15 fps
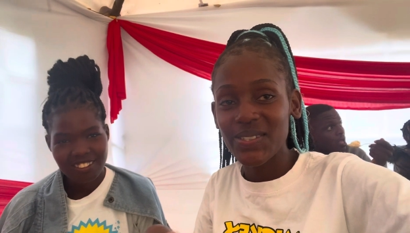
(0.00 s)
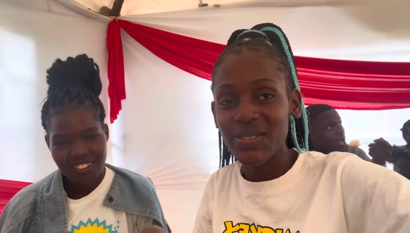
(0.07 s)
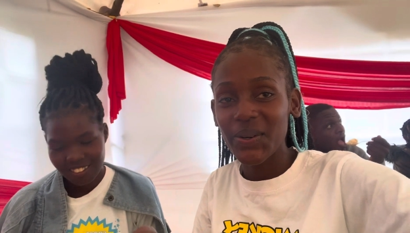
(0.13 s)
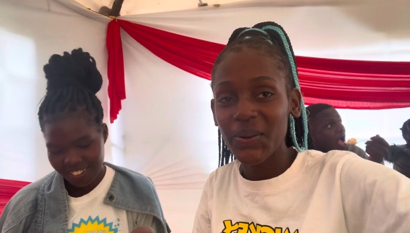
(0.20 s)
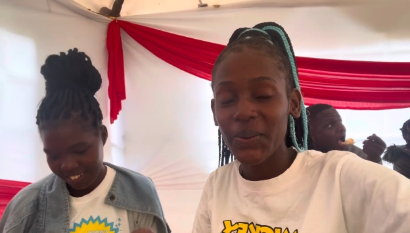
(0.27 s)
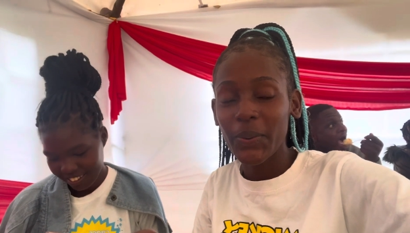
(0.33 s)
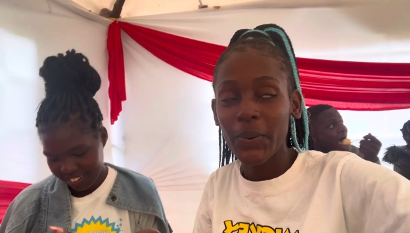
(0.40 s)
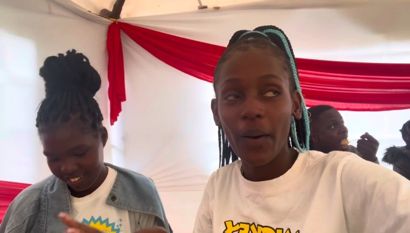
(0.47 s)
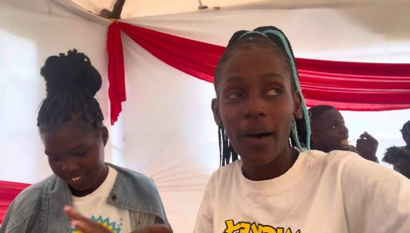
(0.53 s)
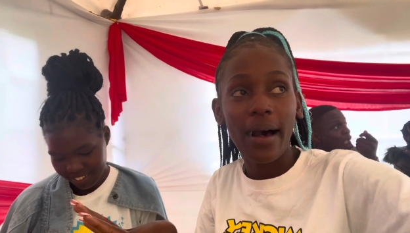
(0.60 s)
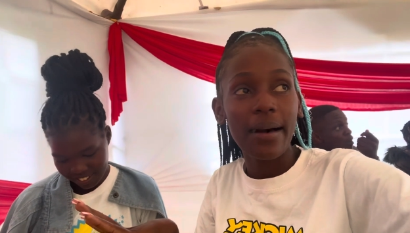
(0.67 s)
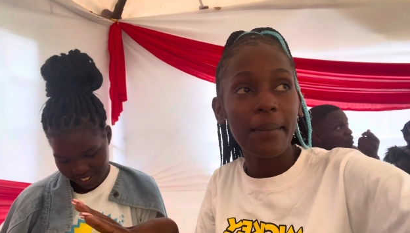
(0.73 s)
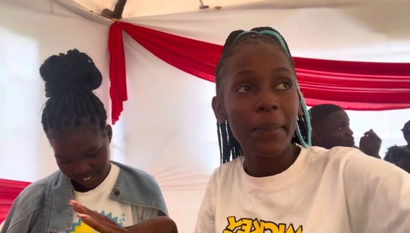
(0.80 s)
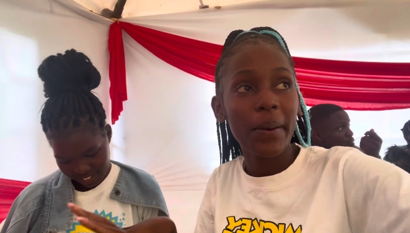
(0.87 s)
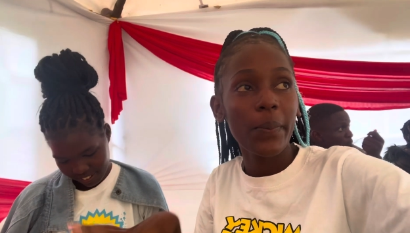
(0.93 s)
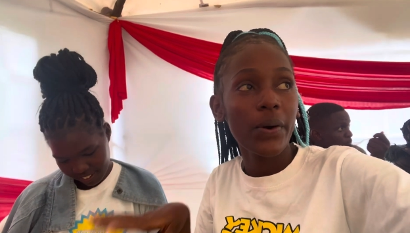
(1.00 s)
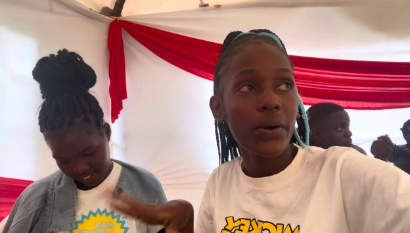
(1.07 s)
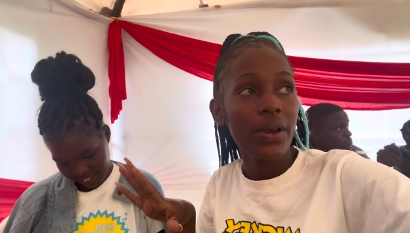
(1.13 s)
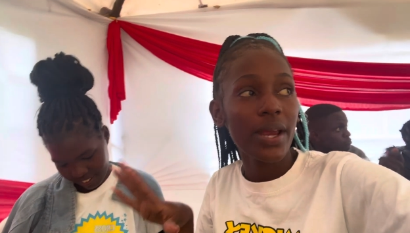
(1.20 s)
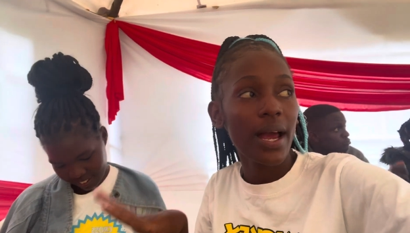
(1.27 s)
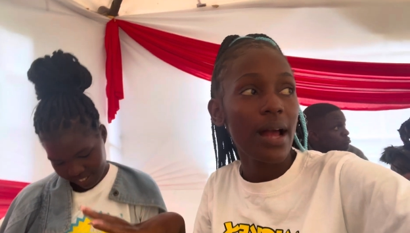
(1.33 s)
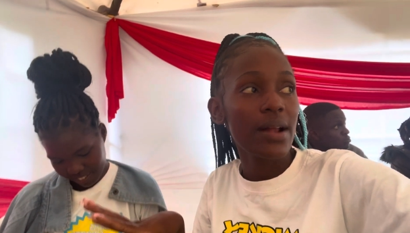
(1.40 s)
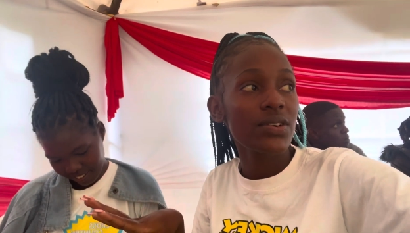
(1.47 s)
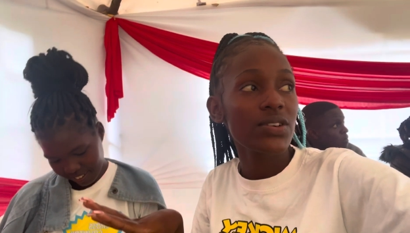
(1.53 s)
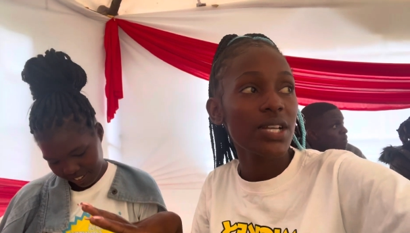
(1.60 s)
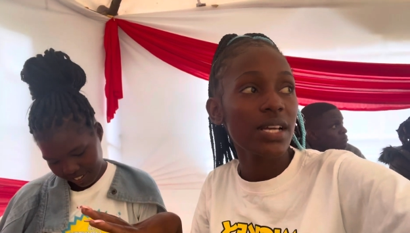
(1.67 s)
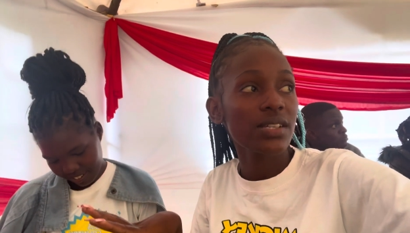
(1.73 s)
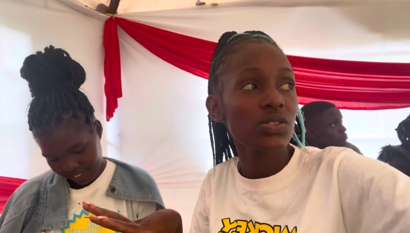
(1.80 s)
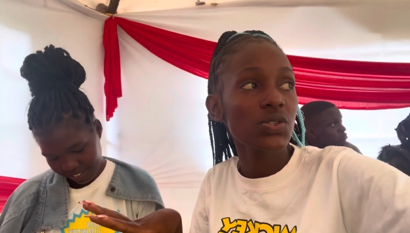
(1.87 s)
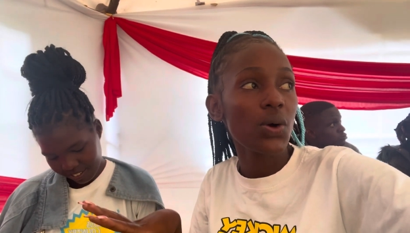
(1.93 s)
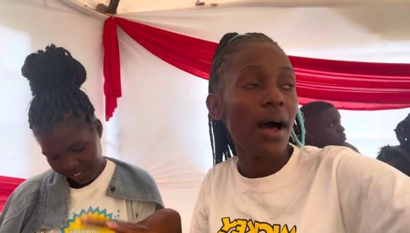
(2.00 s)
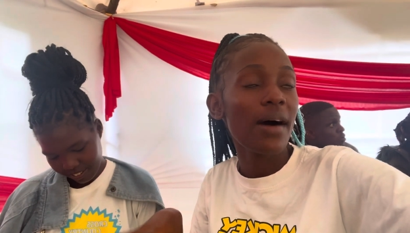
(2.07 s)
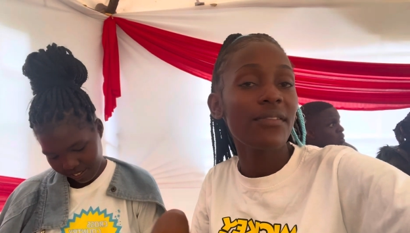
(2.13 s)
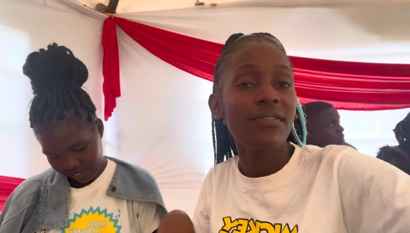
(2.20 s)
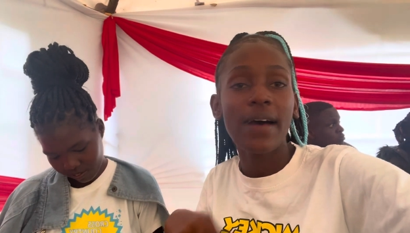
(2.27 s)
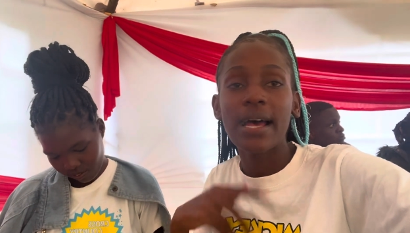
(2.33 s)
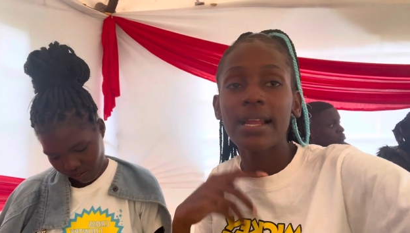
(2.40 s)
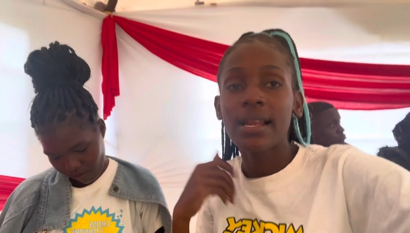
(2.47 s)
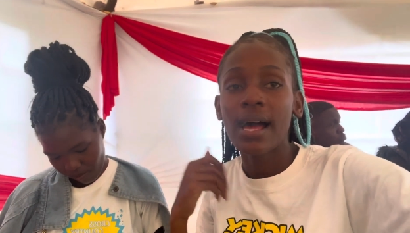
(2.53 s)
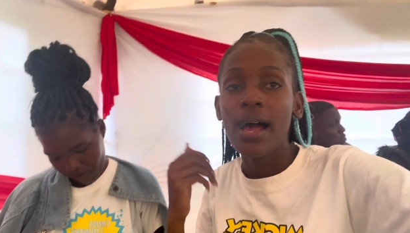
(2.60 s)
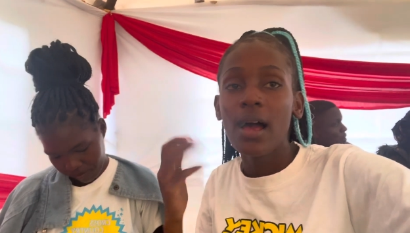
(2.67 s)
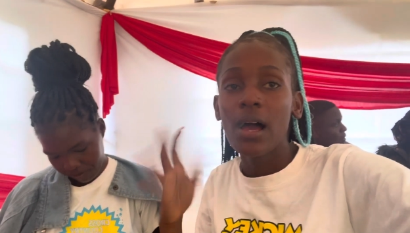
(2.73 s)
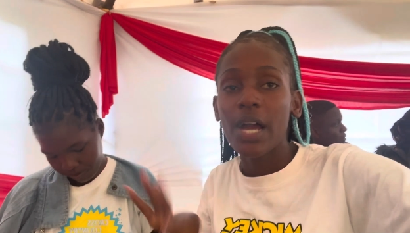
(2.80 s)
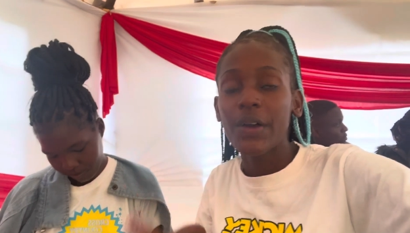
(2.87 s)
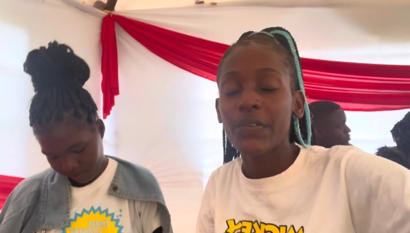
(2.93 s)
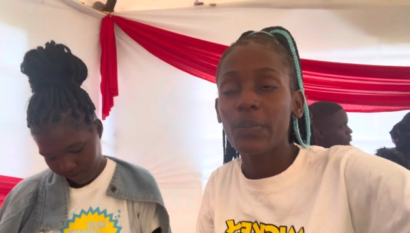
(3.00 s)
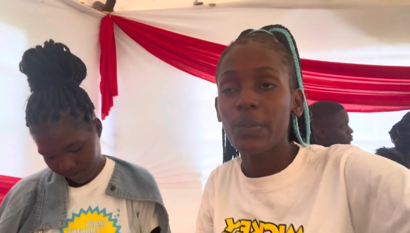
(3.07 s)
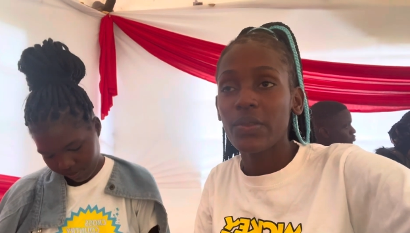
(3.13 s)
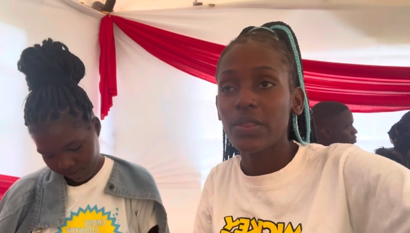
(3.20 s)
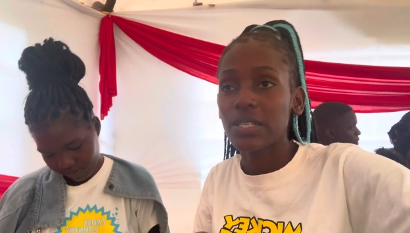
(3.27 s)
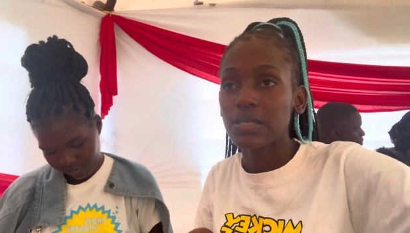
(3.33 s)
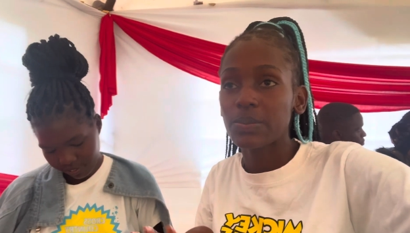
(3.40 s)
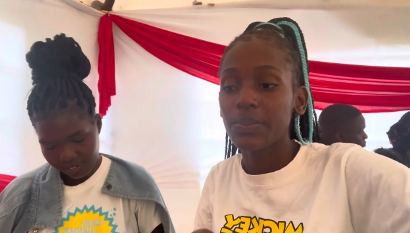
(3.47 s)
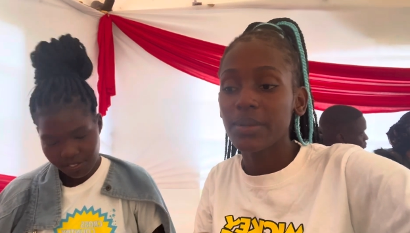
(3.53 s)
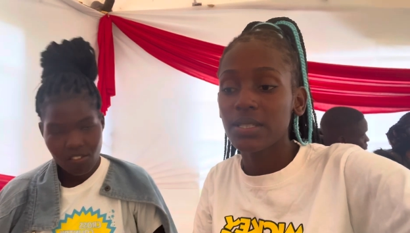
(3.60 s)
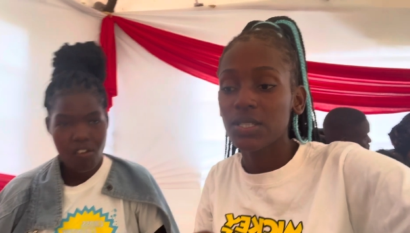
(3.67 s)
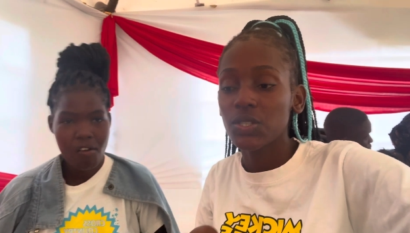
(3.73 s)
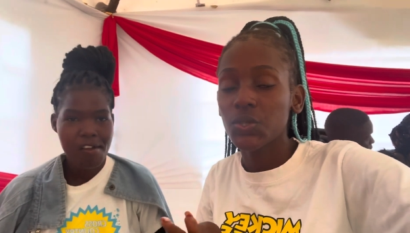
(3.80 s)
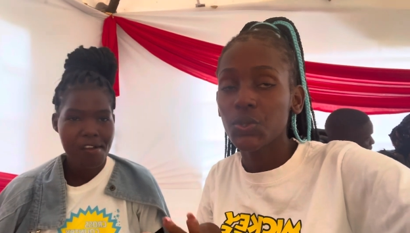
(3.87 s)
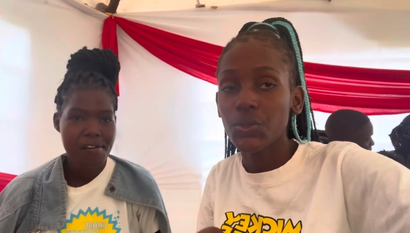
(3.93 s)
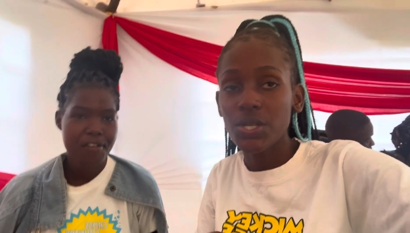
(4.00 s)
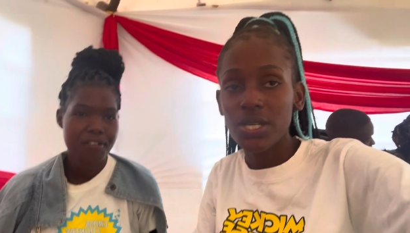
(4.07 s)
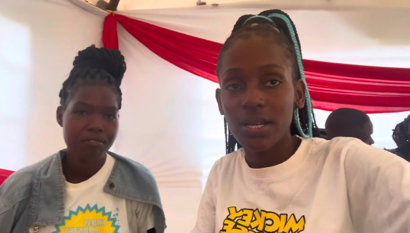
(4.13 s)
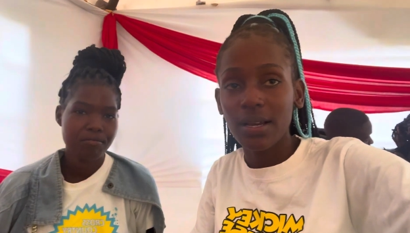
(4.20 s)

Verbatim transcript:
Speaker 1: So uh, people here are trying to have fun. Everybody's busy shooting